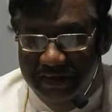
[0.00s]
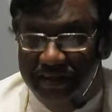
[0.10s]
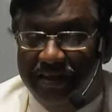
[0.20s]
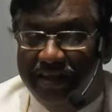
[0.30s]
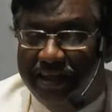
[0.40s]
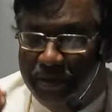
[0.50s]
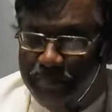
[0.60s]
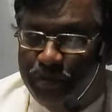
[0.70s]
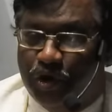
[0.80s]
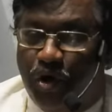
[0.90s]
He
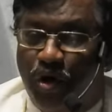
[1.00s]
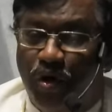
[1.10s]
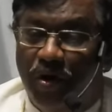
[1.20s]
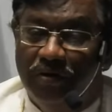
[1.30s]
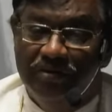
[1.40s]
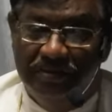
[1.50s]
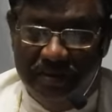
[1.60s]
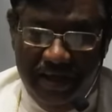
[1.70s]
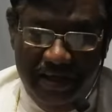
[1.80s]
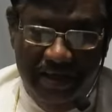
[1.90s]
kept on
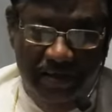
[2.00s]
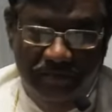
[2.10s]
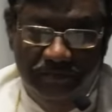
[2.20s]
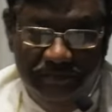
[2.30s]
saying.